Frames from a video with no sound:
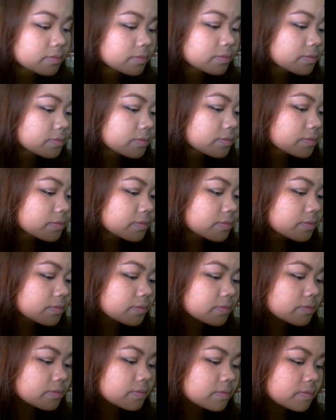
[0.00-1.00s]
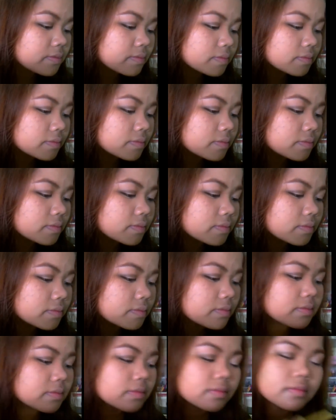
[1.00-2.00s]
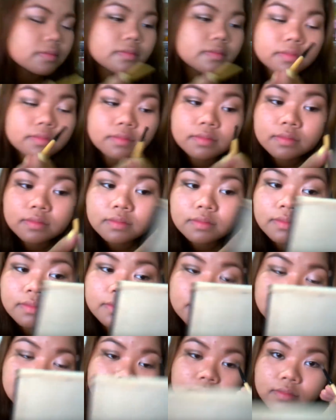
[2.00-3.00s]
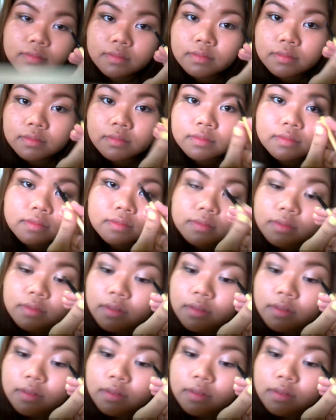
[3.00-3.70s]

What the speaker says: [no speech]